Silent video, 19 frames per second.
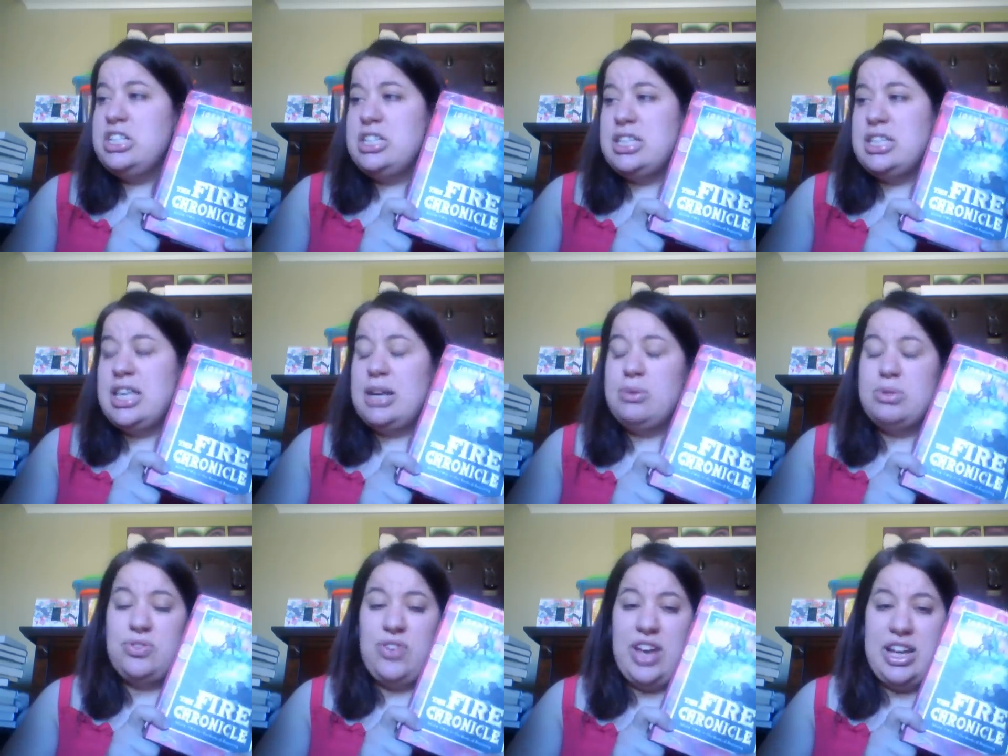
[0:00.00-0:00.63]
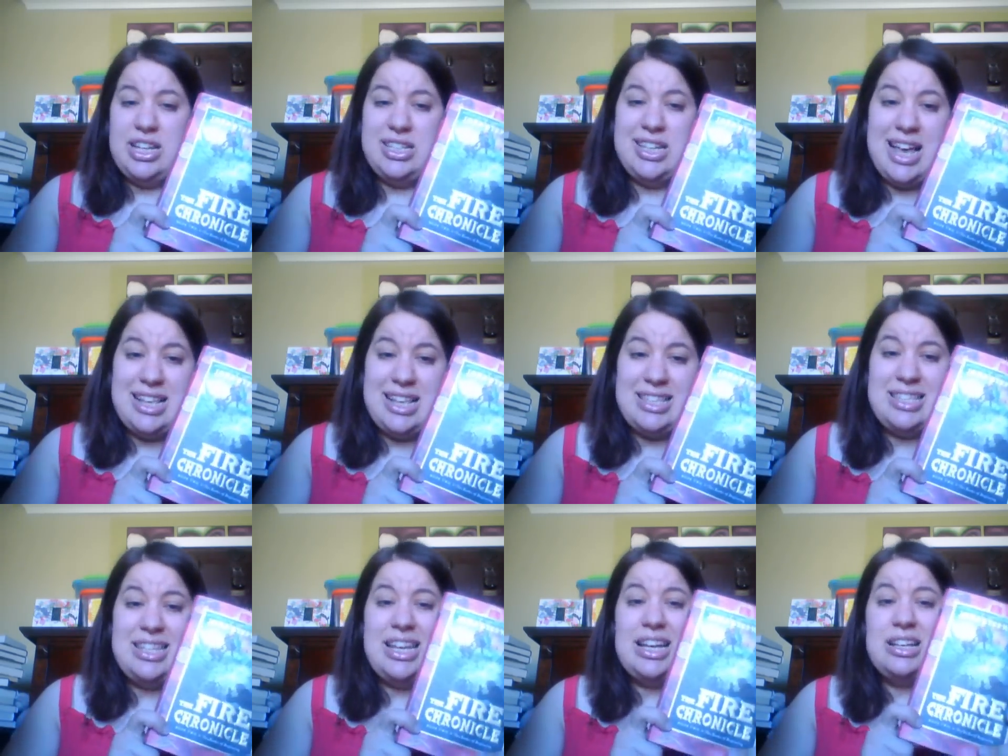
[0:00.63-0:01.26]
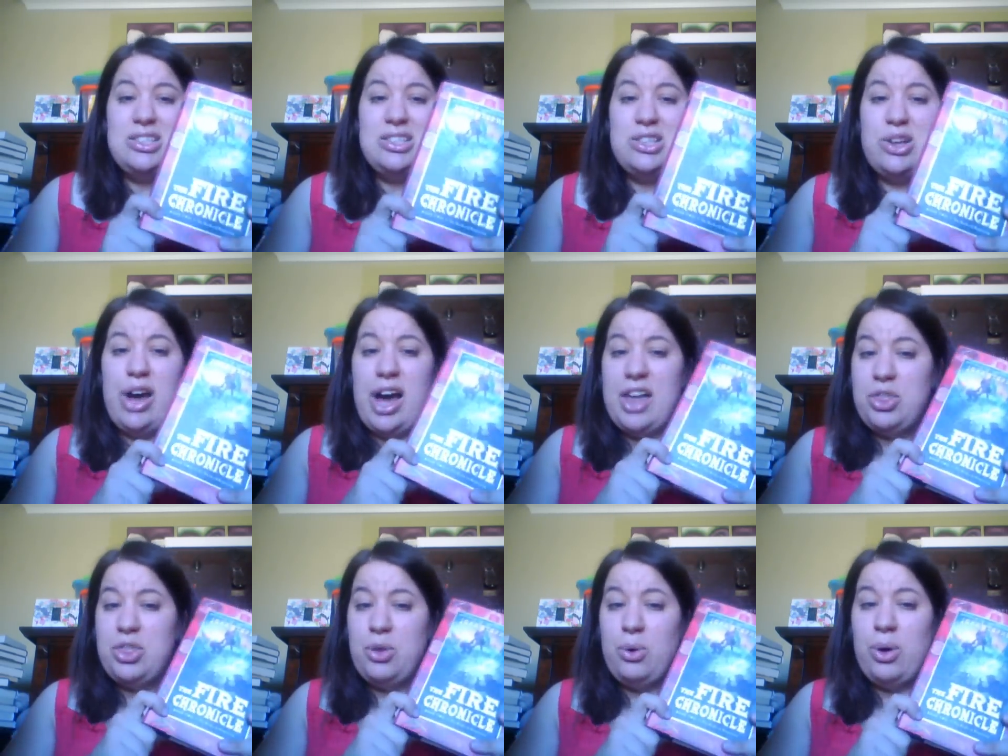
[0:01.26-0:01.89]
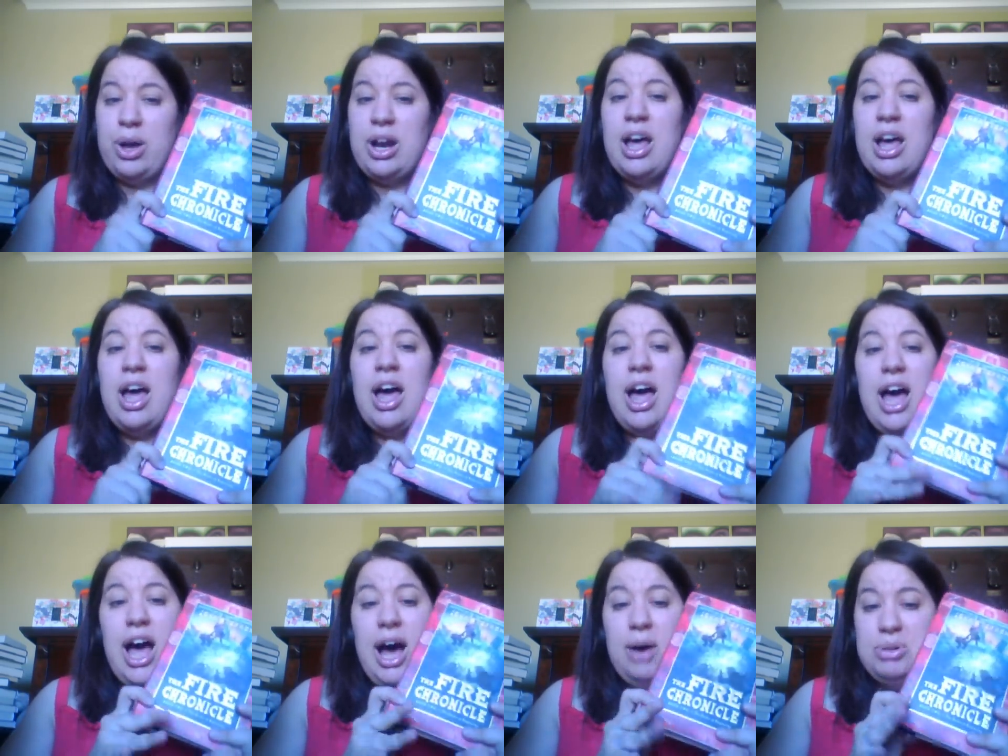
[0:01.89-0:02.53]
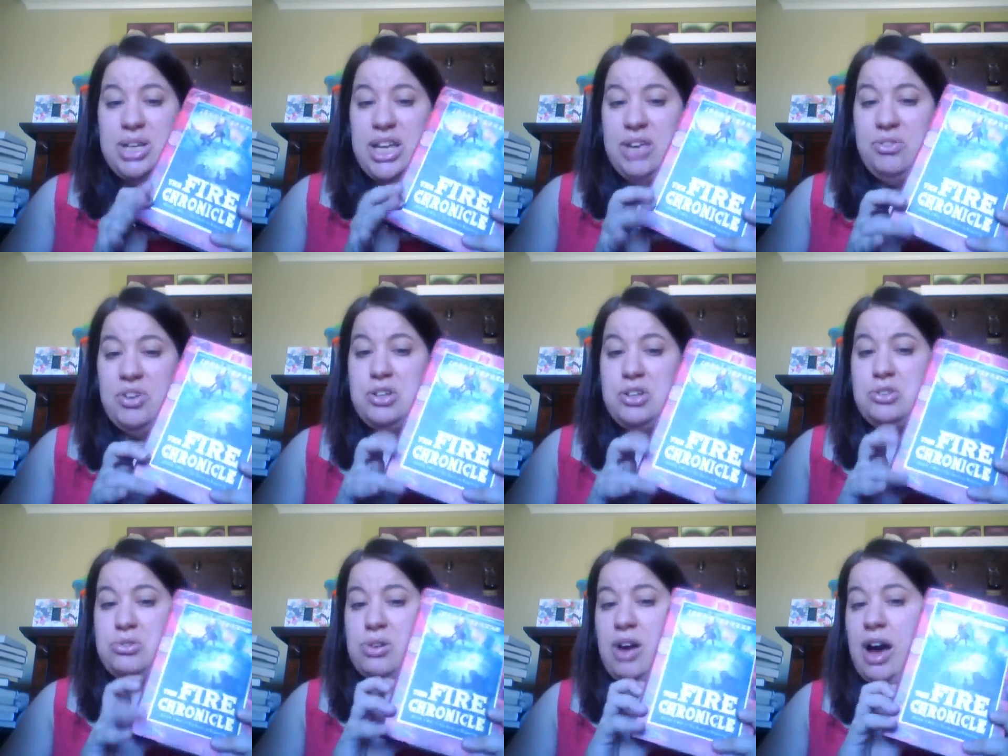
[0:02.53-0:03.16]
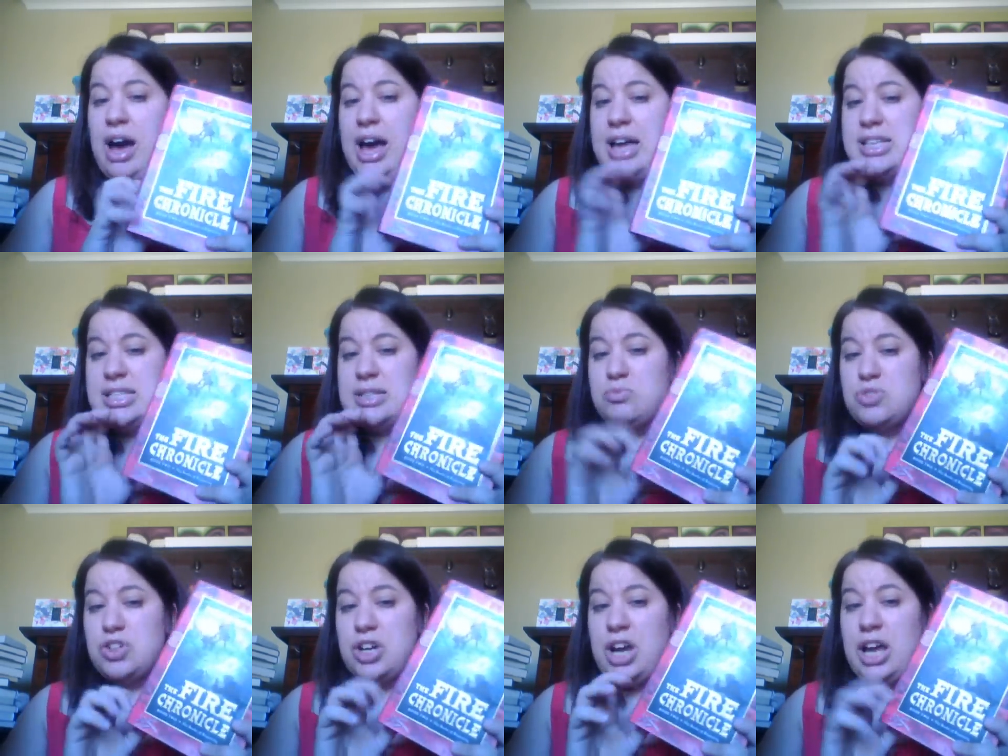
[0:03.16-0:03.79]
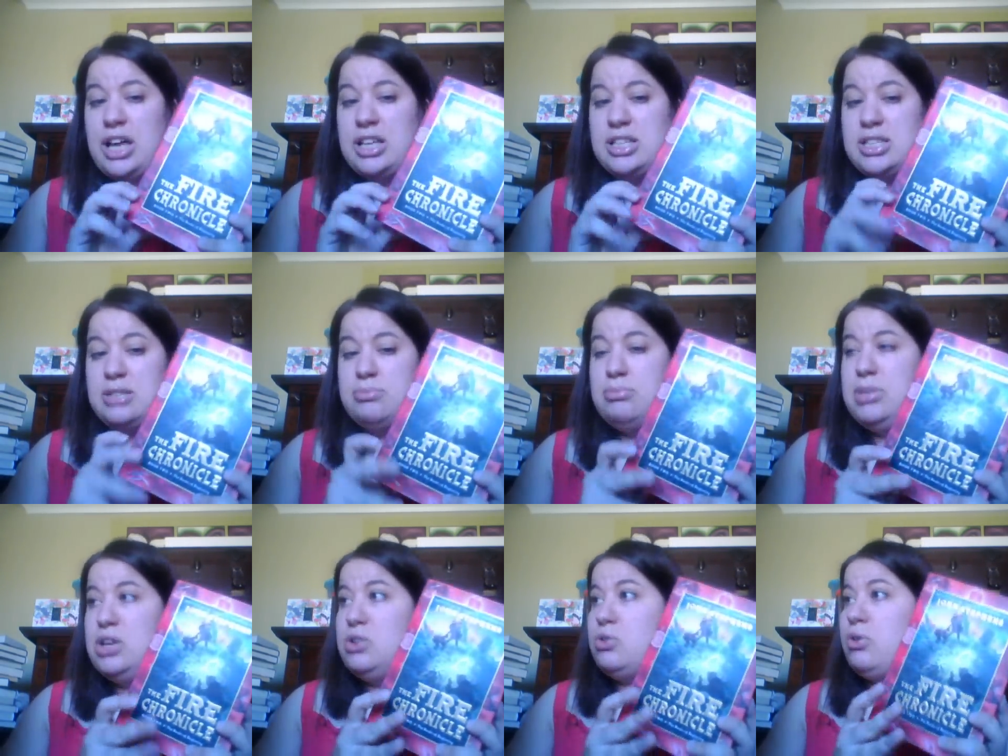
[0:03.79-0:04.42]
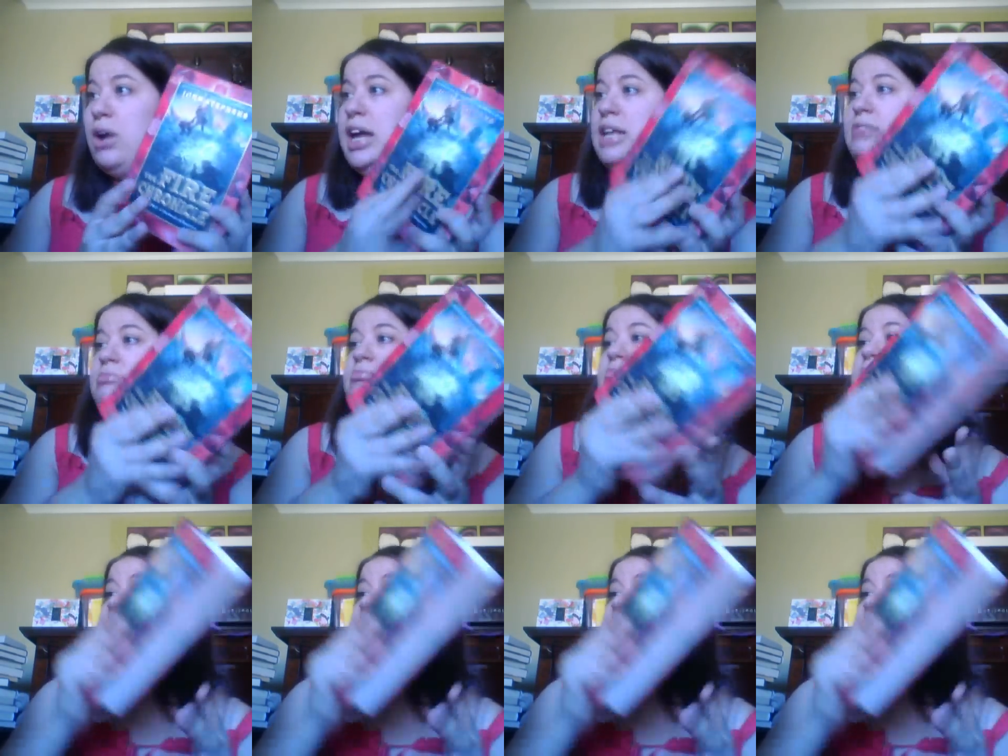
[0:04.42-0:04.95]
She said it was fantastic, so I thought I would give it a try as I'm trying some middle grade